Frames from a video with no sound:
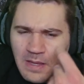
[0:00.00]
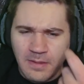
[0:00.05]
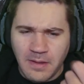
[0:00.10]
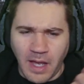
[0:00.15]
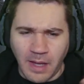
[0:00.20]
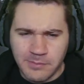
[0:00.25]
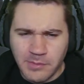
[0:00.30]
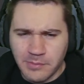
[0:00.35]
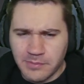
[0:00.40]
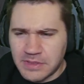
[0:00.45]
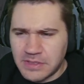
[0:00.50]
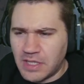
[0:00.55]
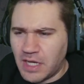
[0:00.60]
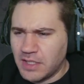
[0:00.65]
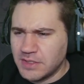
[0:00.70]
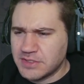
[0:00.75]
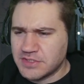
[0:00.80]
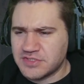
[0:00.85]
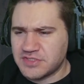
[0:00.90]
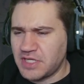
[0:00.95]
I'm gonna be
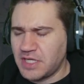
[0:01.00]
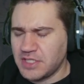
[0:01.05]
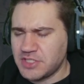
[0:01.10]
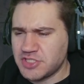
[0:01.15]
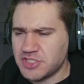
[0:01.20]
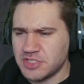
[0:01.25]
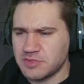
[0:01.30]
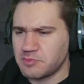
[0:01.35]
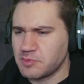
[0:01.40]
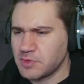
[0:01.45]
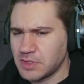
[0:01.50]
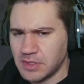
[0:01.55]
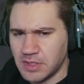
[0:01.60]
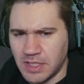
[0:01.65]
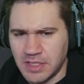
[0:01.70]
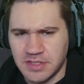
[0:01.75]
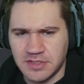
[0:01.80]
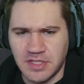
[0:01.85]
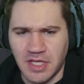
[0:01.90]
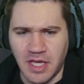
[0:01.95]
honest, I actually really
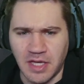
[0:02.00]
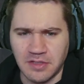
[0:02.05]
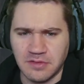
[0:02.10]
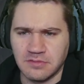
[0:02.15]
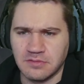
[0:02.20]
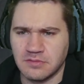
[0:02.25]
like that.